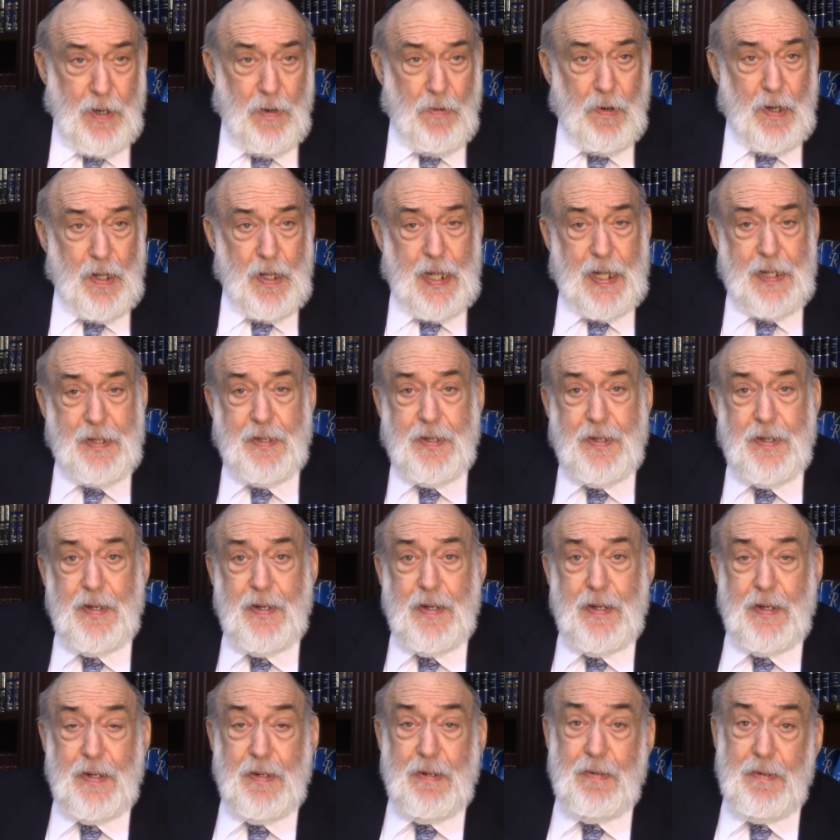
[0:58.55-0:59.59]
Well, that's
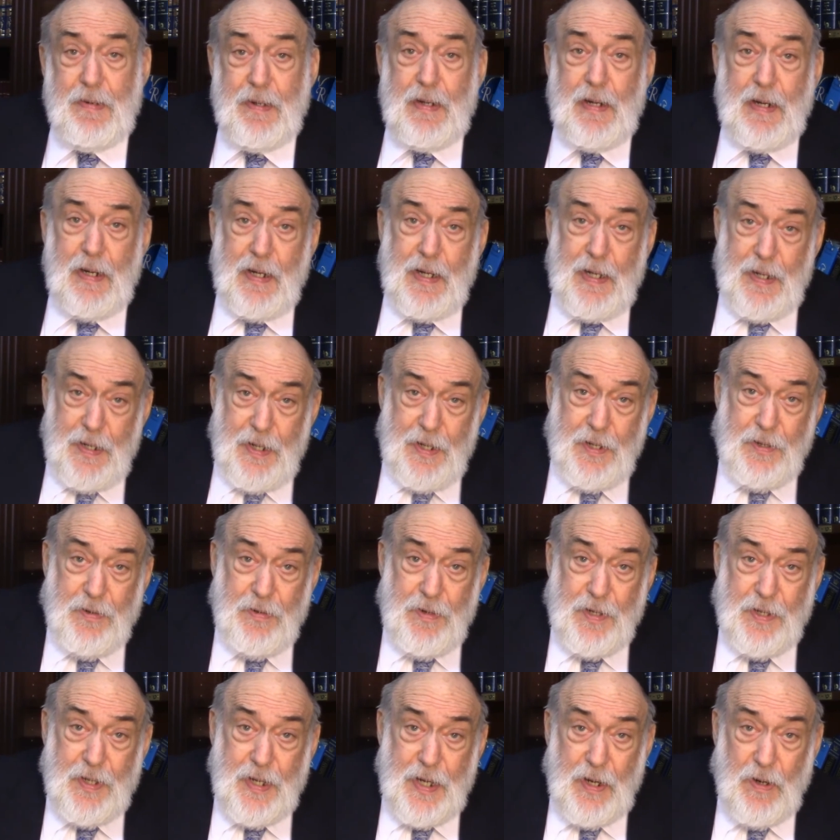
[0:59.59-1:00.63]
an
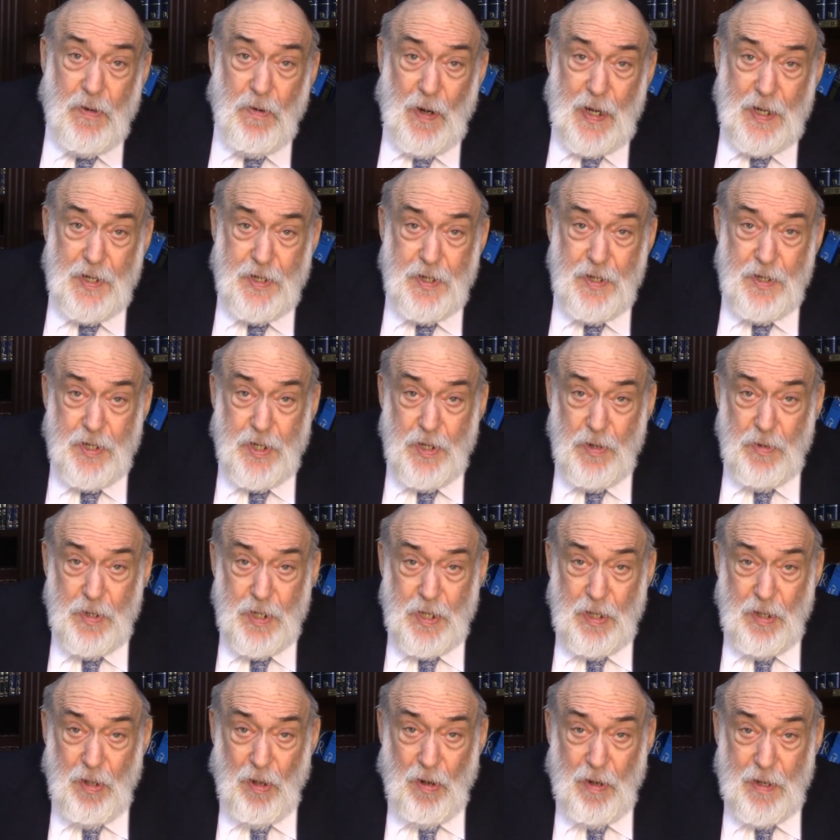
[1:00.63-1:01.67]
interesting question.
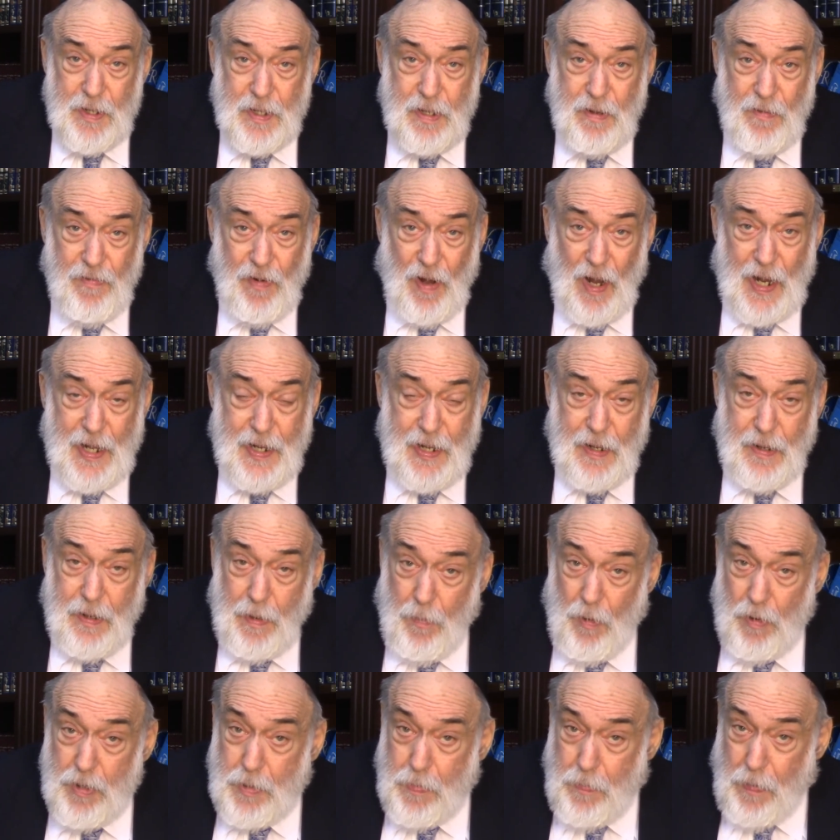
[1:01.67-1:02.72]
Jewish law is divided. The
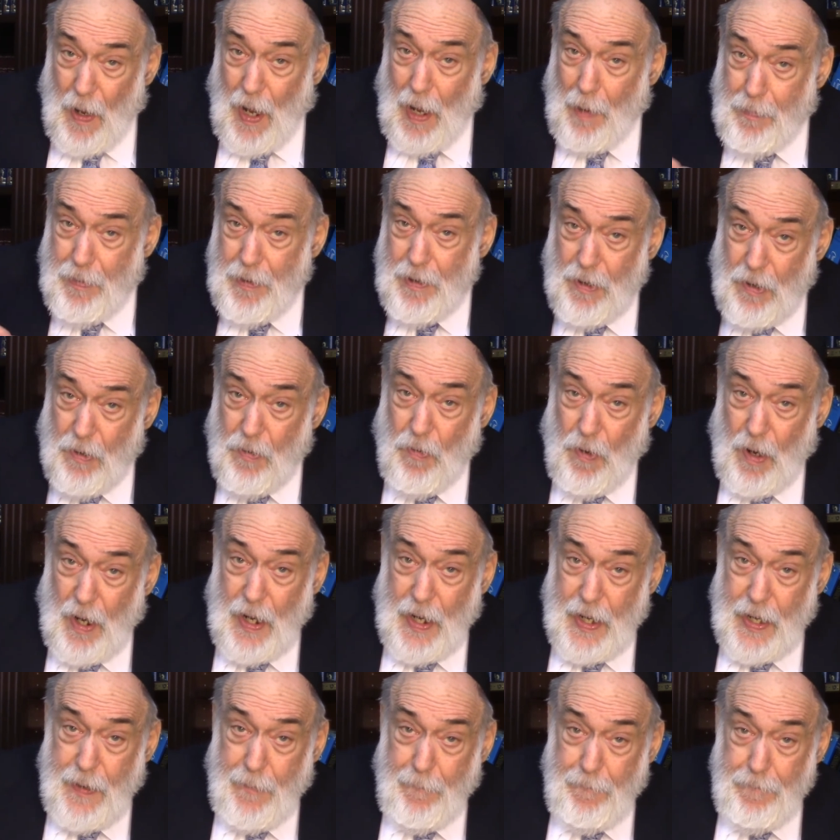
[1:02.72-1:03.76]
most popular way